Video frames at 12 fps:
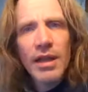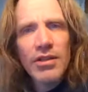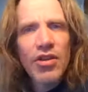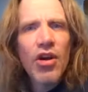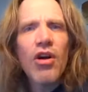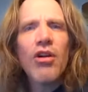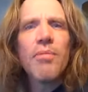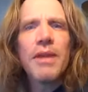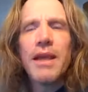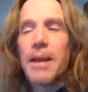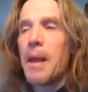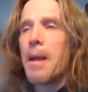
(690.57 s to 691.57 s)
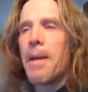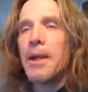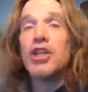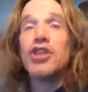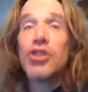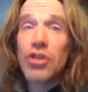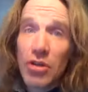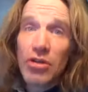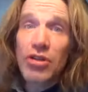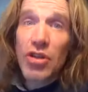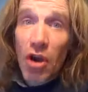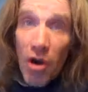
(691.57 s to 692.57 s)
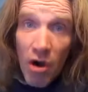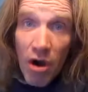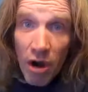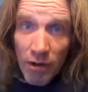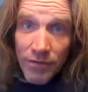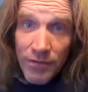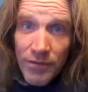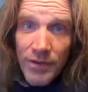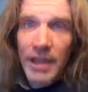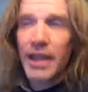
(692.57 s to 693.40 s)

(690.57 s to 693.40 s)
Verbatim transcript: It's all being jerked off.